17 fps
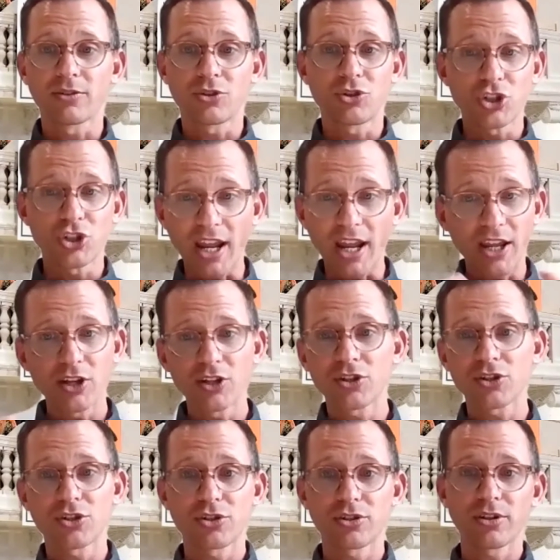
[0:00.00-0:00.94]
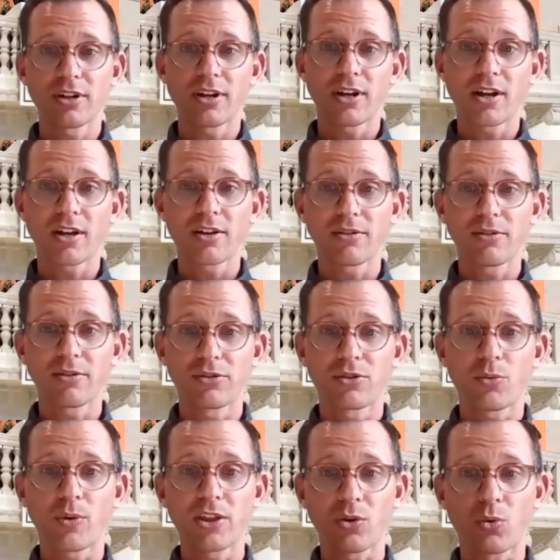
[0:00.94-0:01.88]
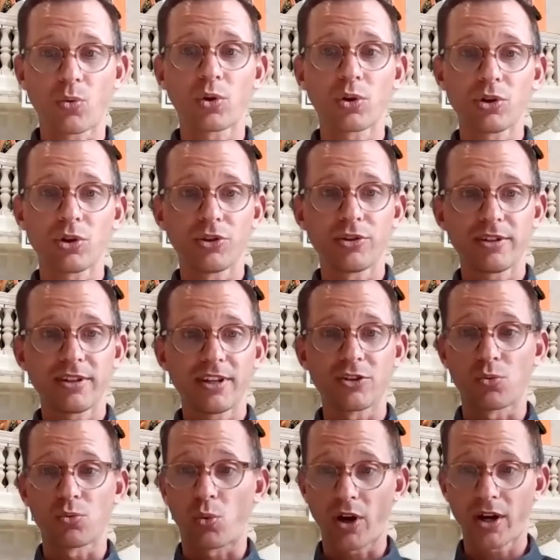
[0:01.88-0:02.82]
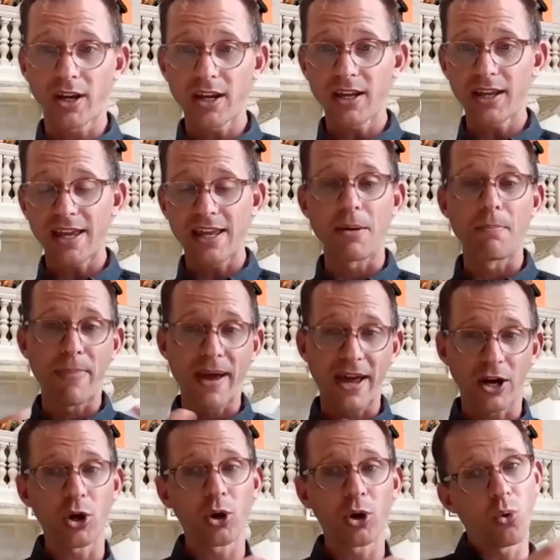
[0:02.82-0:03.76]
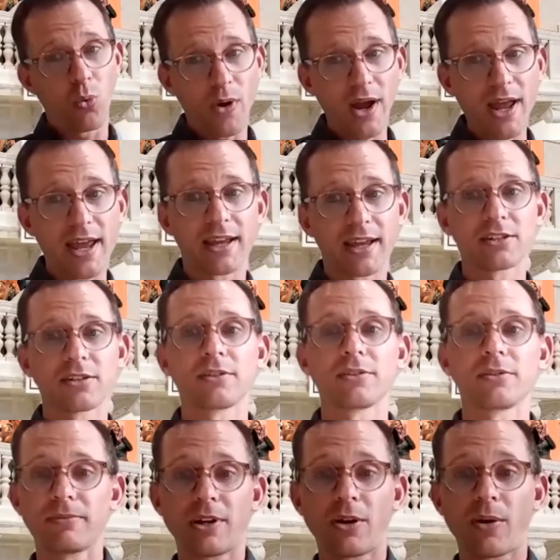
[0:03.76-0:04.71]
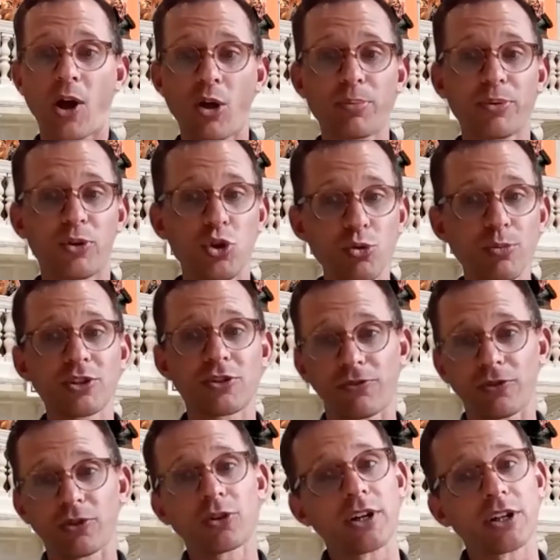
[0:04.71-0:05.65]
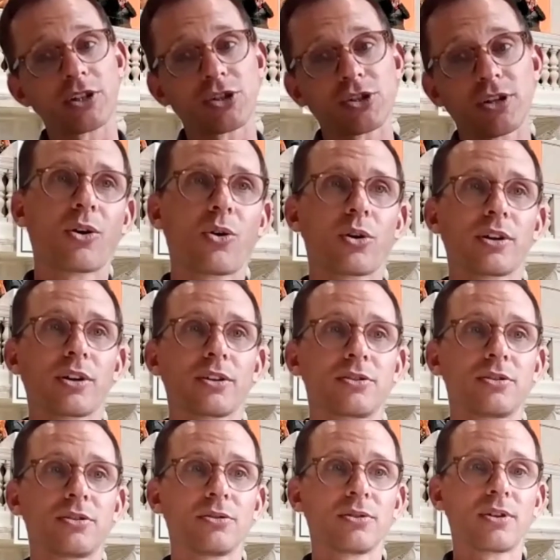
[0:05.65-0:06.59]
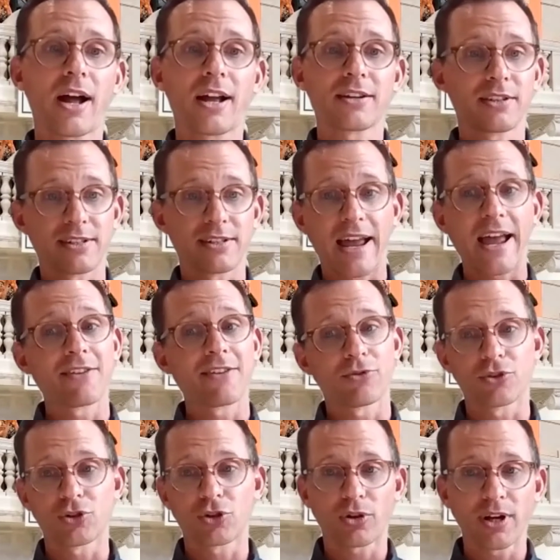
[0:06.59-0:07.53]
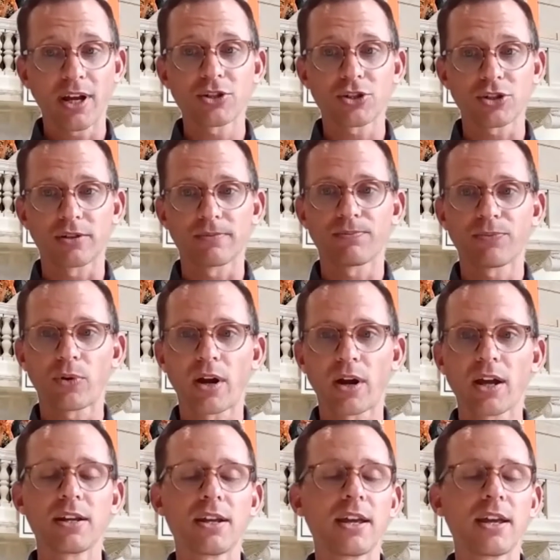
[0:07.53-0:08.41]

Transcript: change the way the world is working in a better way to, help humans flourish according to God's design for his creation, right?